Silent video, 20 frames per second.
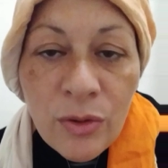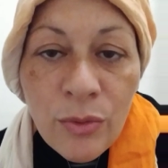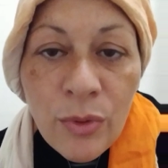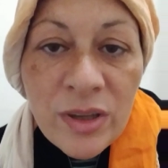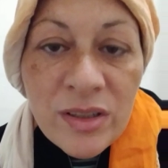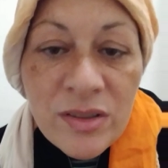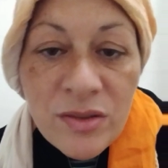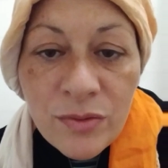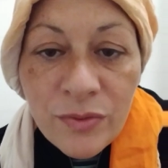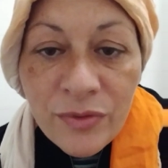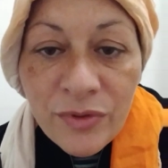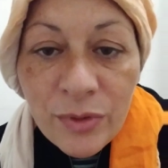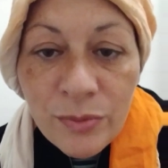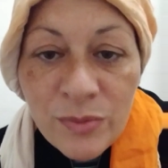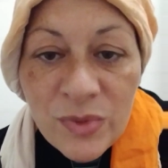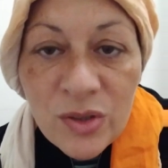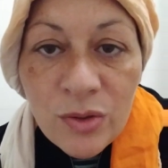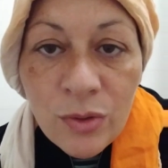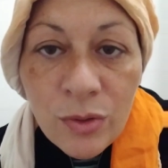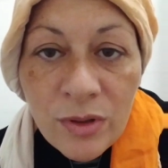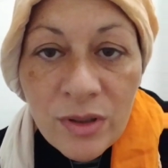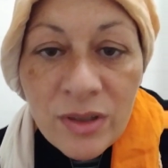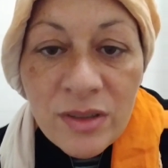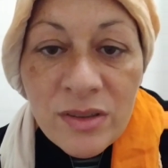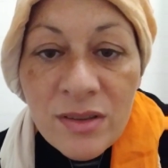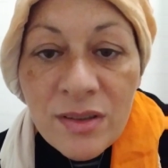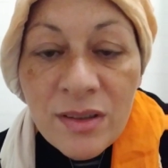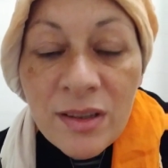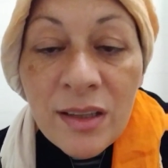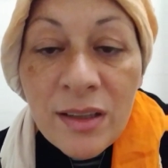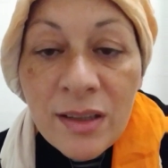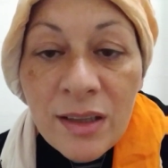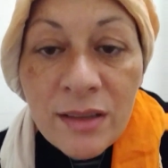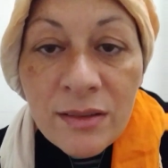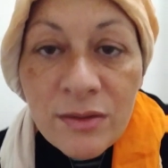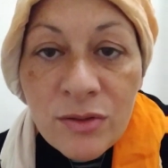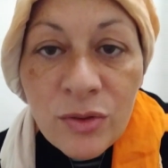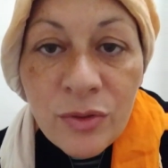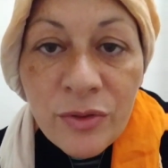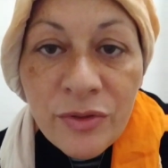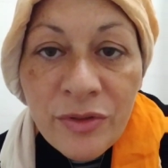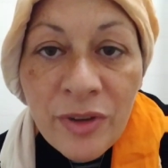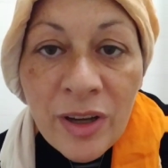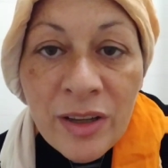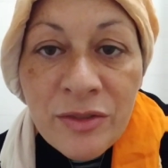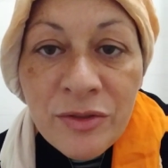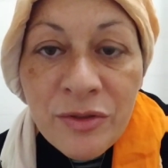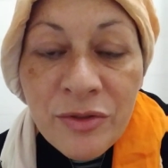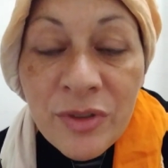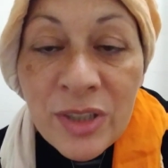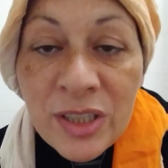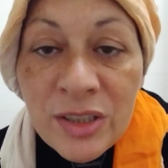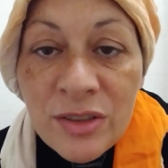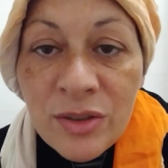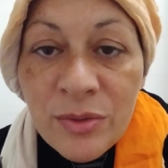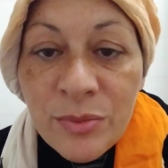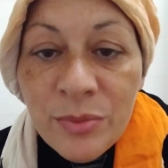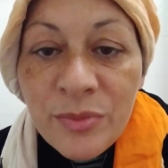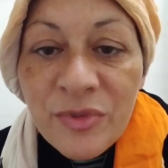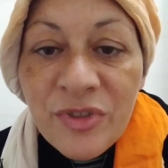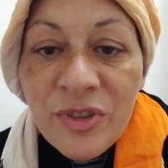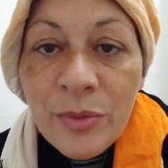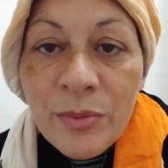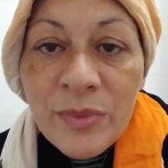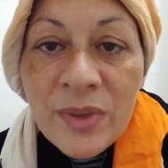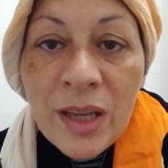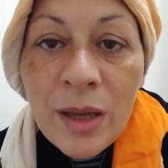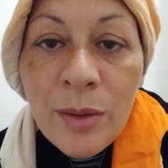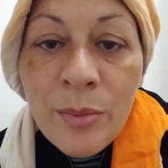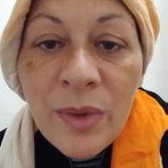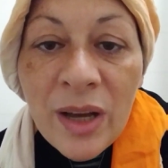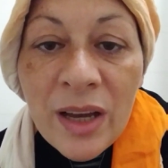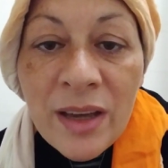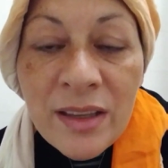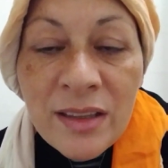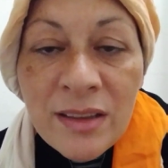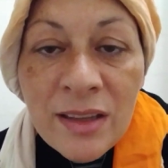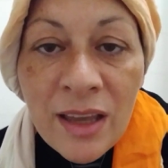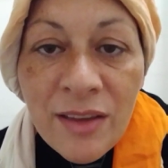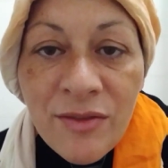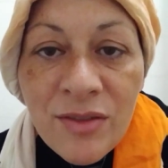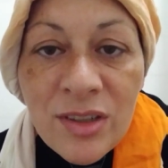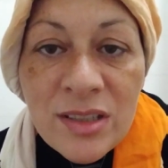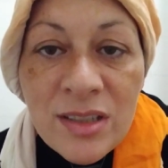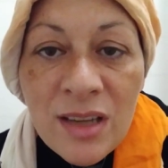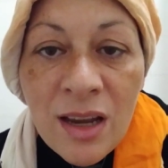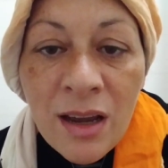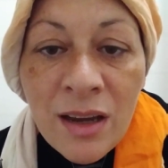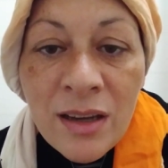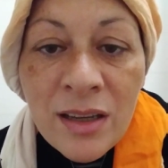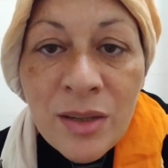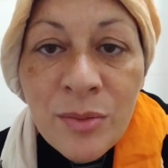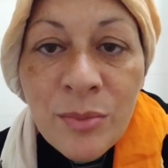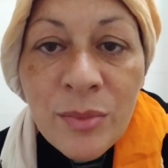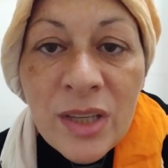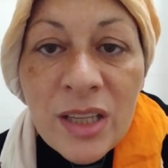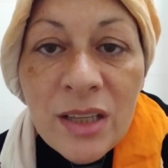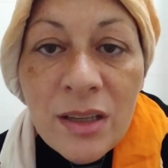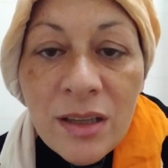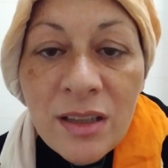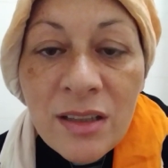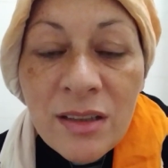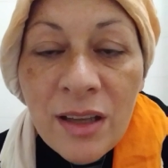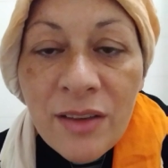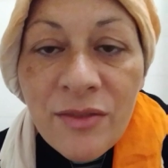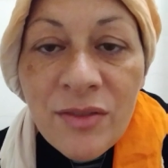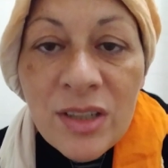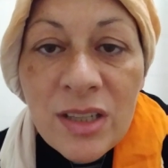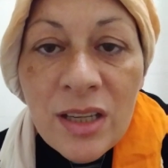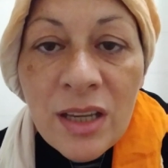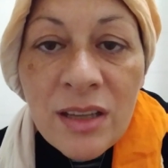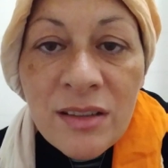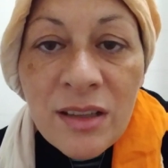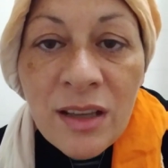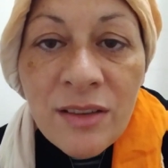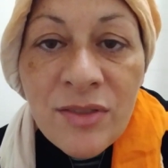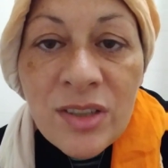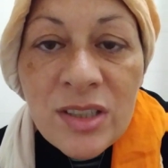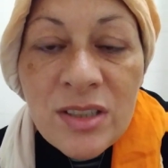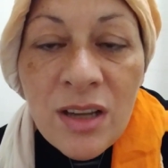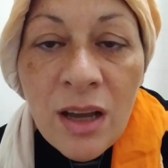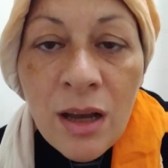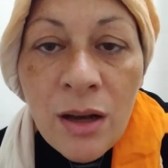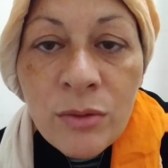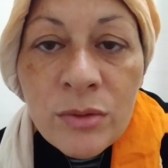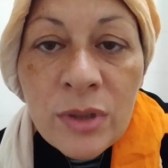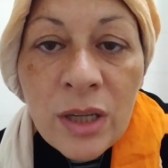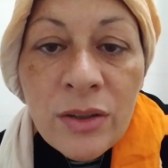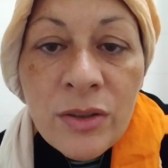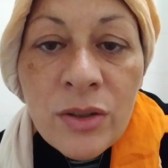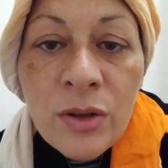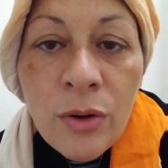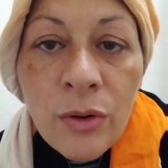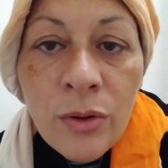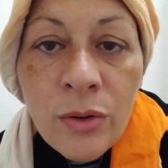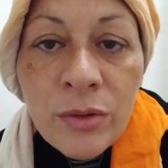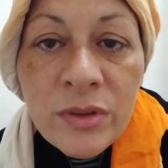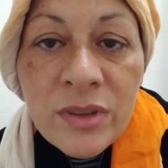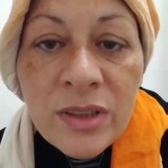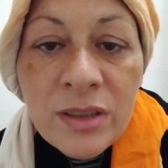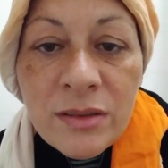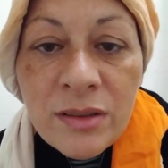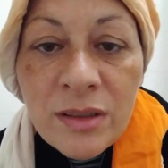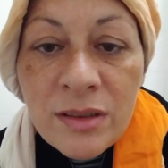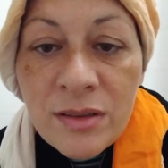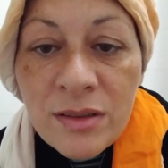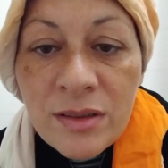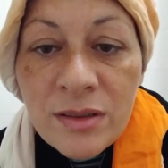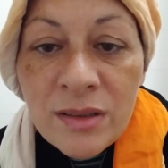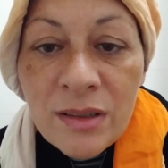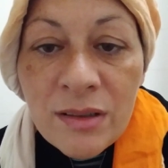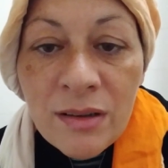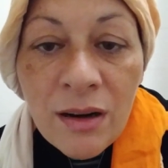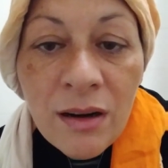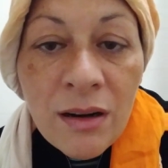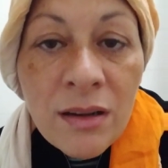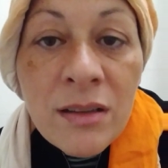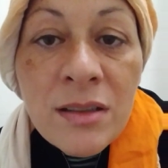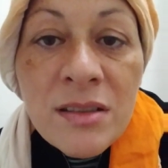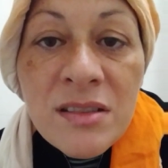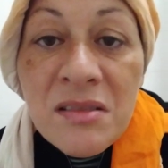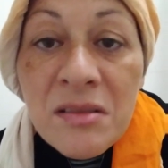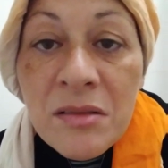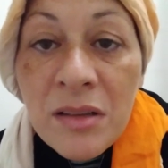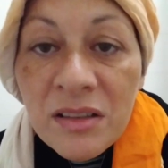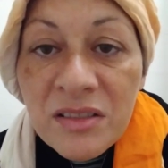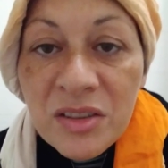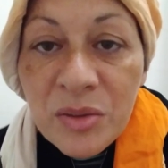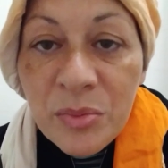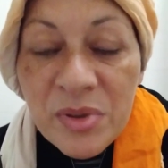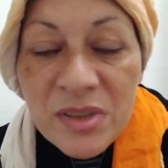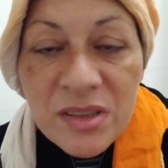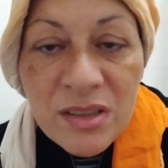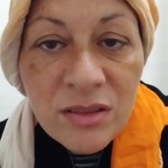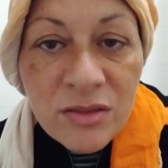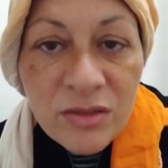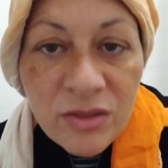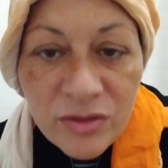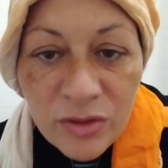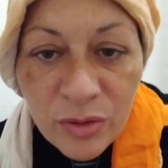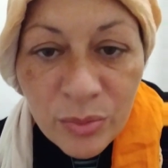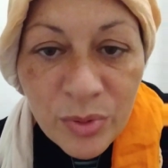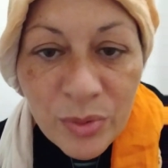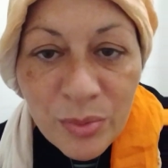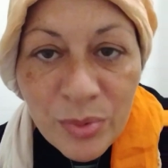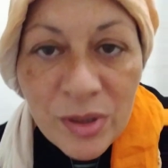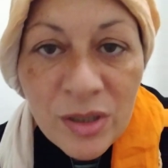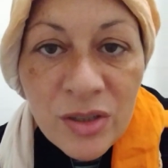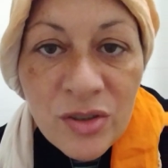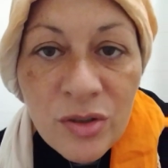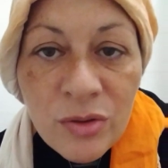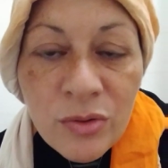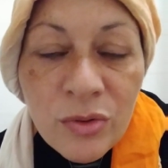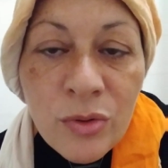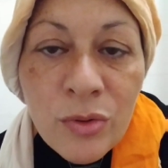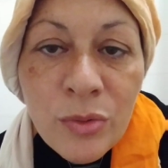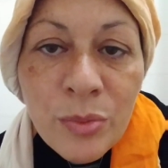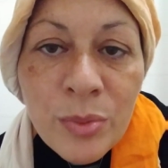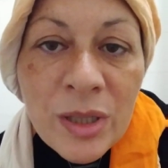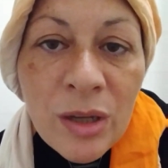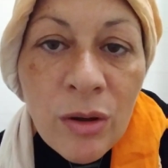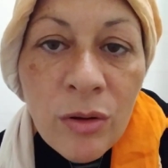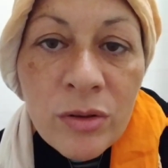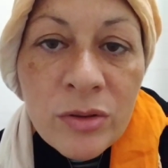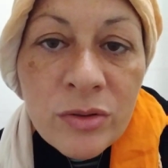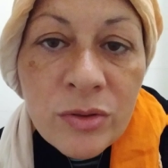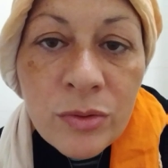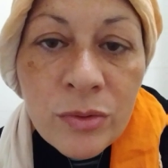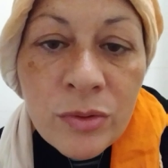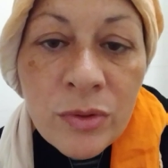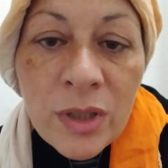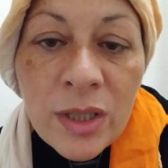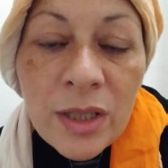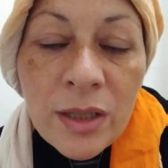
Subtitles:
away from stalkers, thinking to find freedom from them. But in every town I go, there are at least 90% of the population who belong to